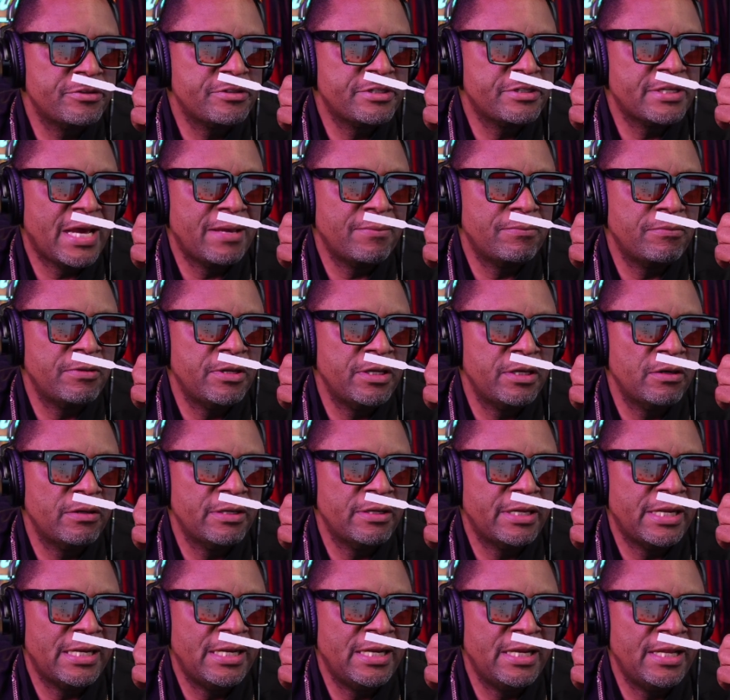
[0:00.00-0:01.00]
type deal,
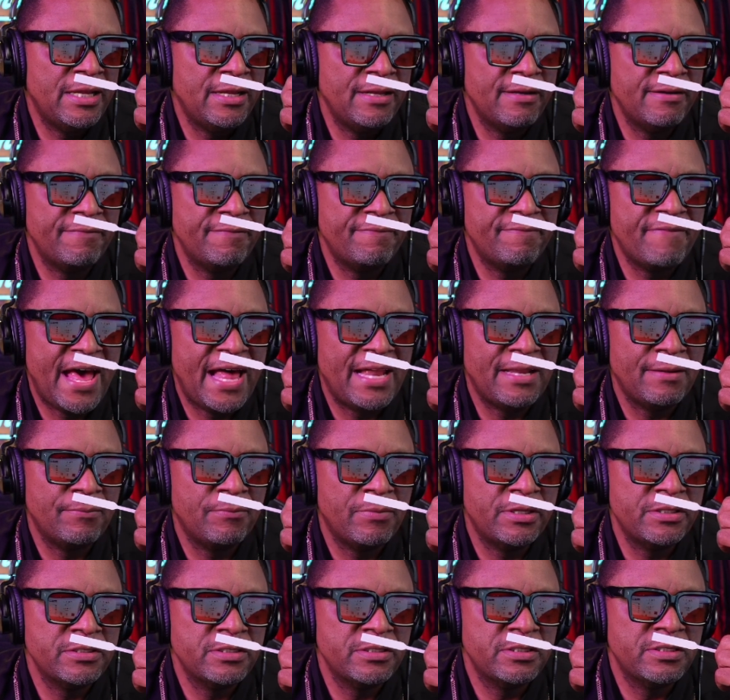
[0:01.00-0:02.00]
that lily of the valley,
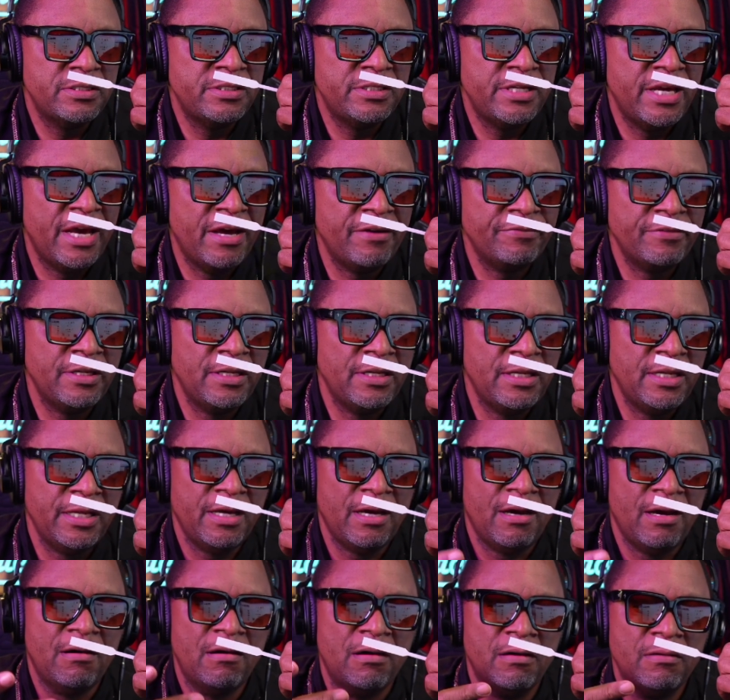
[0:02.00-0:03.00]
but it's definitely
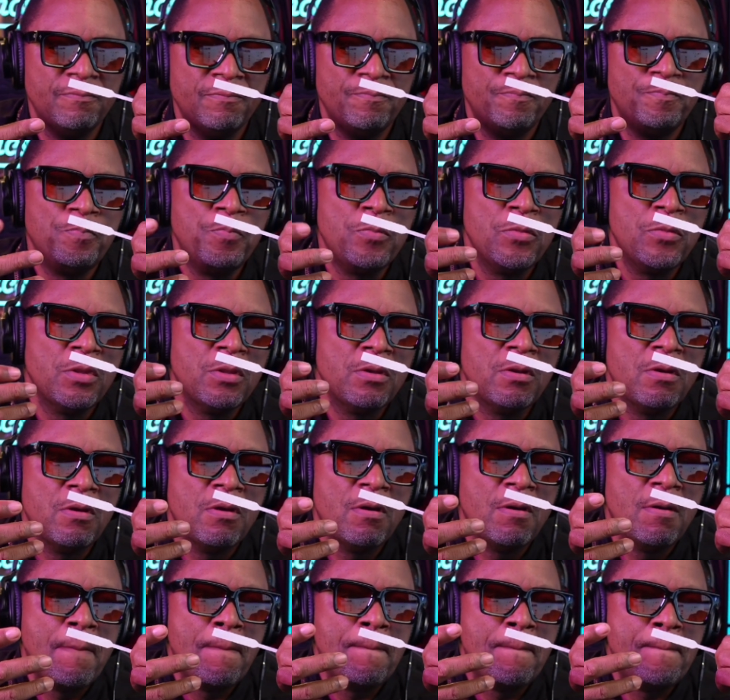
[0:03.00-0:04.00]
a
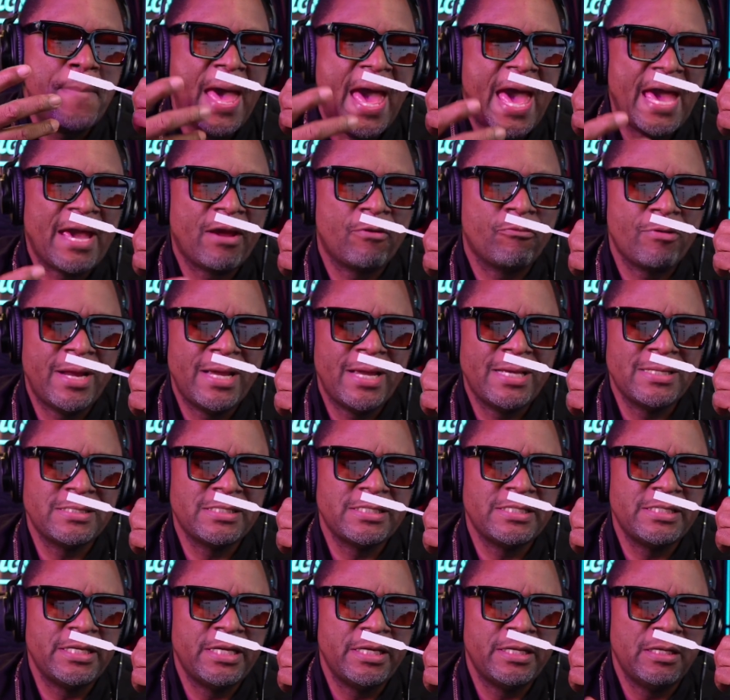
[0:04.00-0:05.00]
background
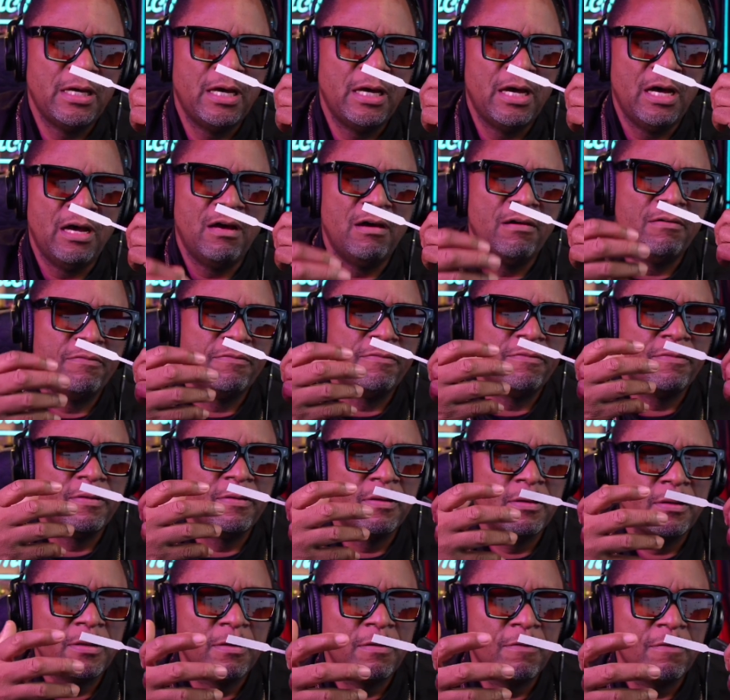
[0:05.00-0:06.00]
scent of
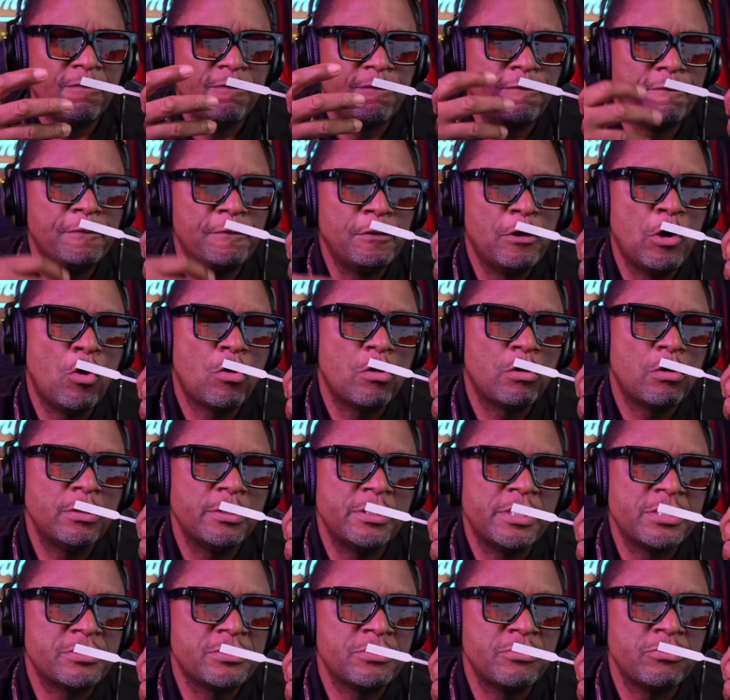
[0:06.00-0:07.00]
floral.
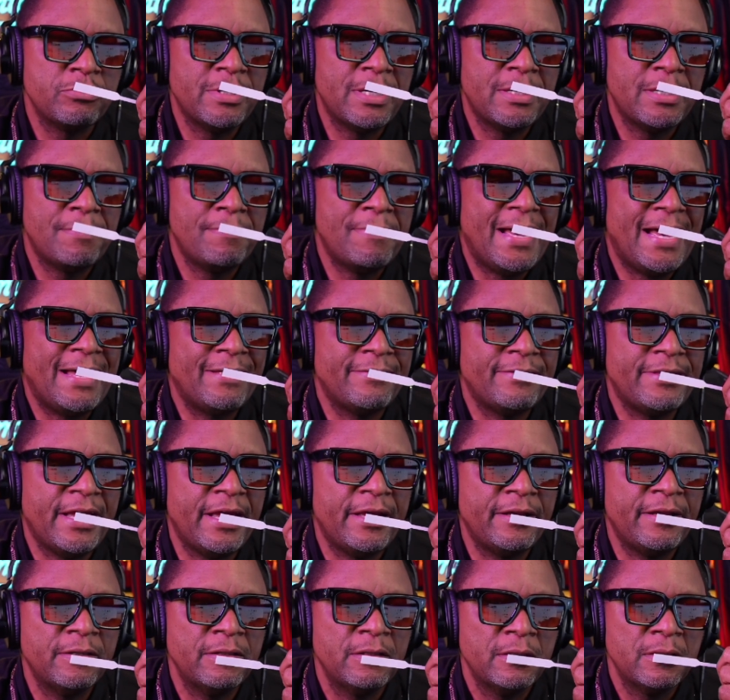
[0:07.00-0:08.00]
There's no doubt about
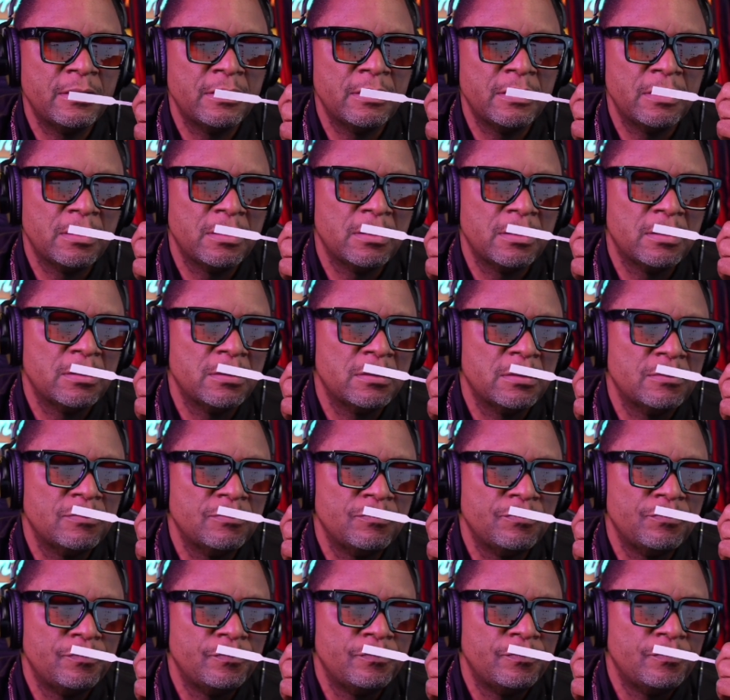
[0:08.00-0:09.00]
that.
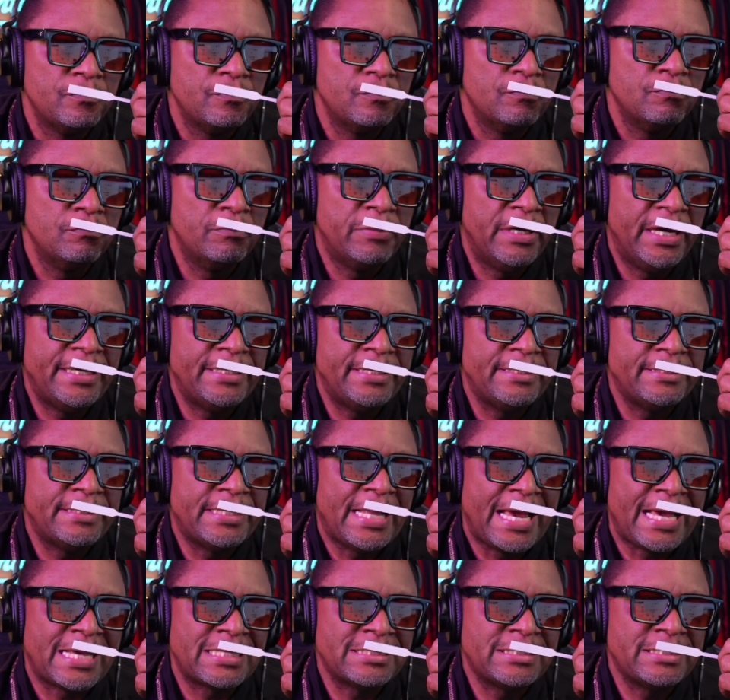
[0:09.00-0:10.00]
But
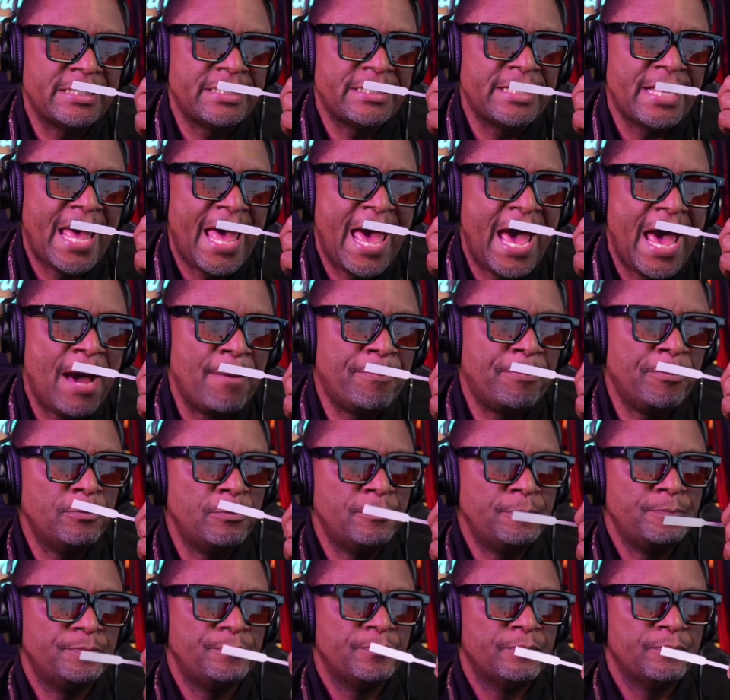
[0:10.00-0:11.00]
like I said, the apple
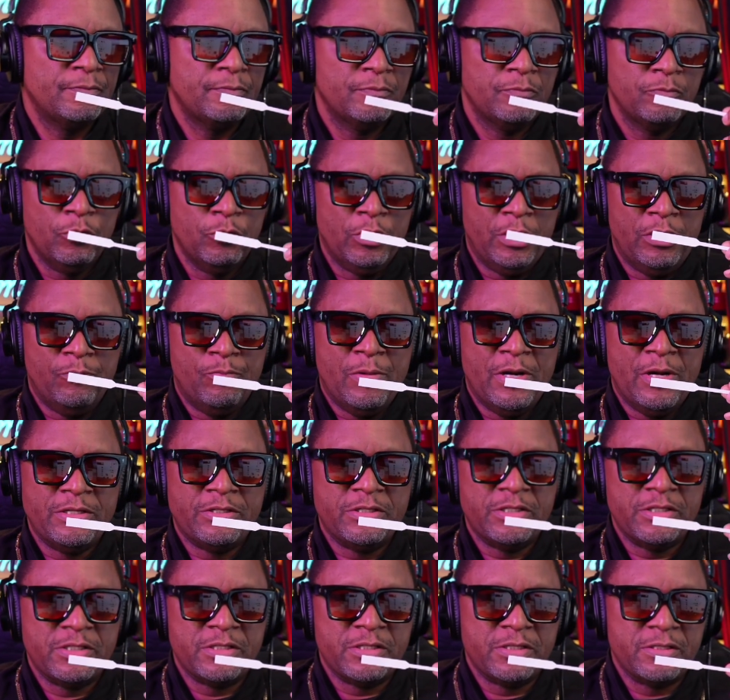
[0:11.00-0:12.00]
really much
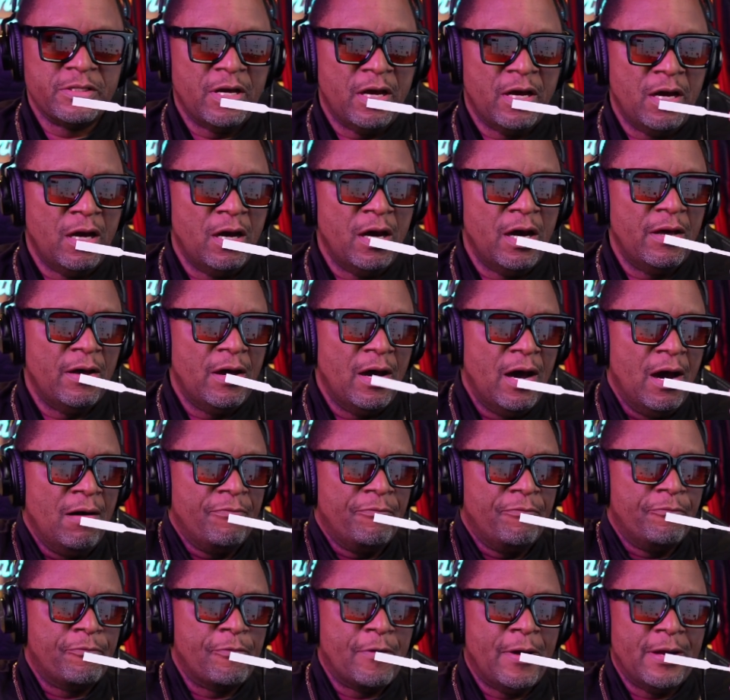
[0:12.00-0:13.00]
is the
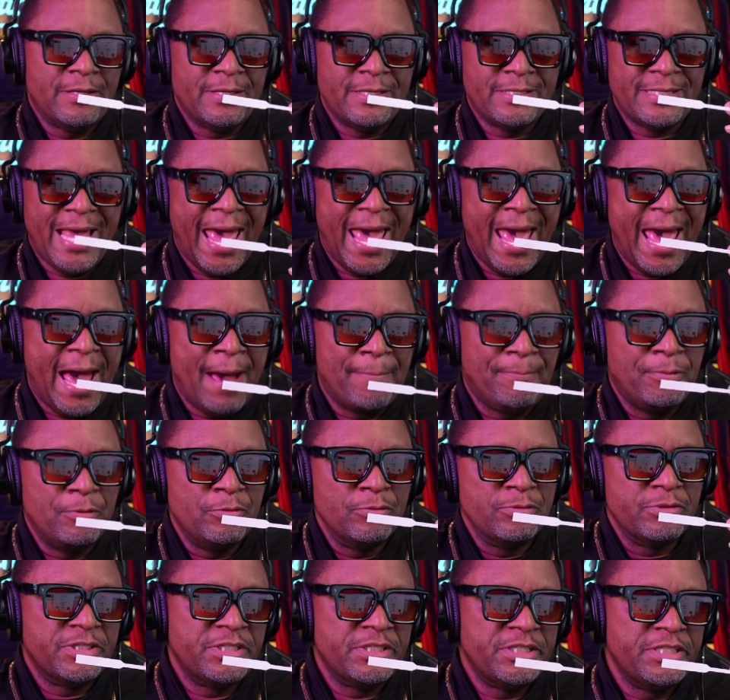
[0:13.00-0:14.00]
upfront. It's apple,
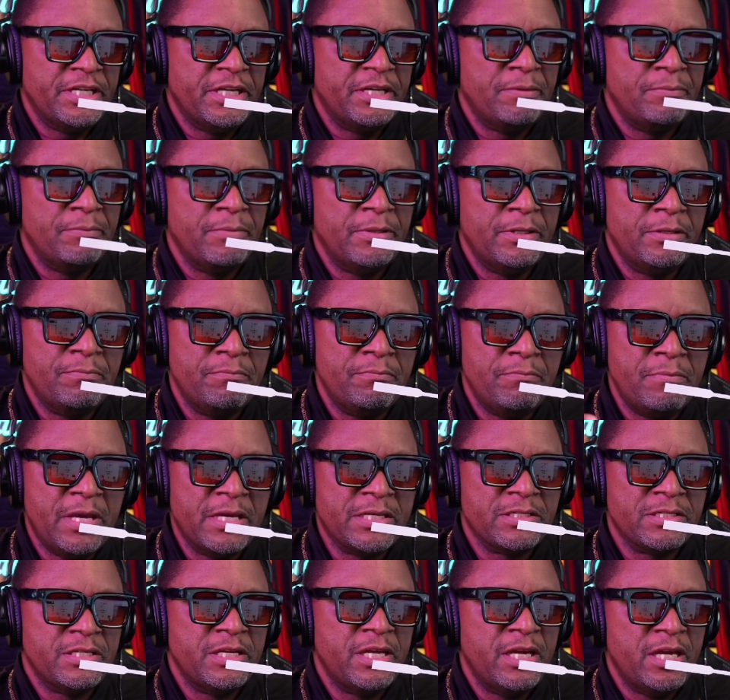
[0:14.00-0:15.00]
cinnamon
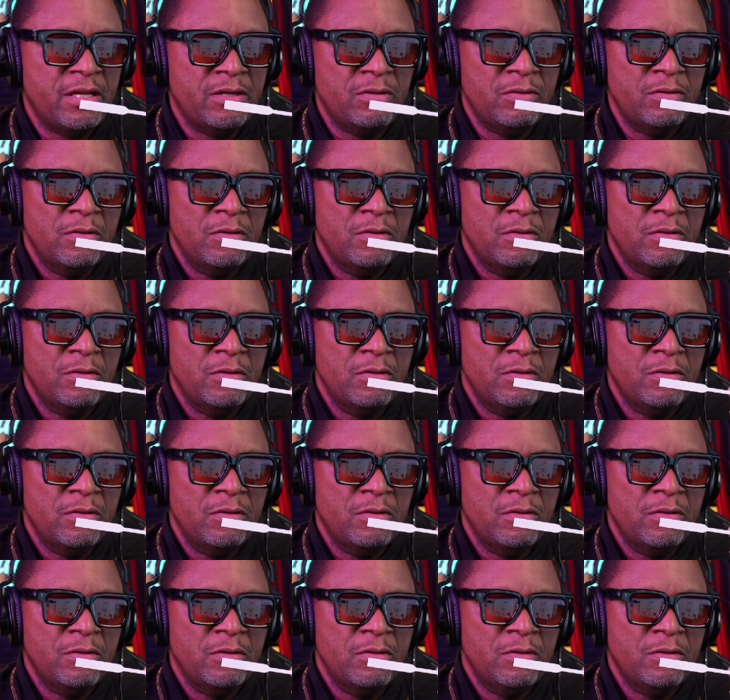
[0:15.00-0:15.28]
mixed in